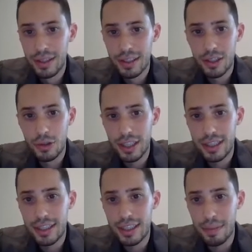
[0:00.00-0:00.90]
So
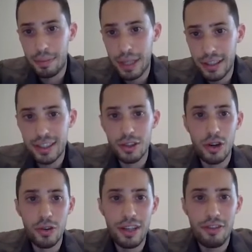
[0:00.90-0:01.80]
this disappears. So the
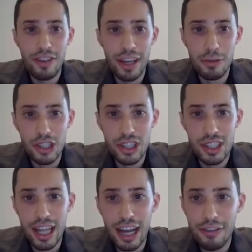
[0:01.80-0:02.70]
only thing which
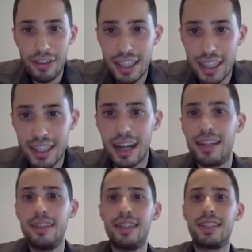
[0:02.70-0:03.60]
is left is
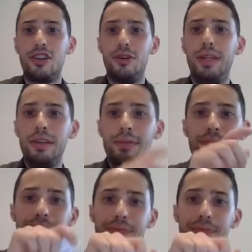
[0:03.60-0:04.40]
exactly this term here.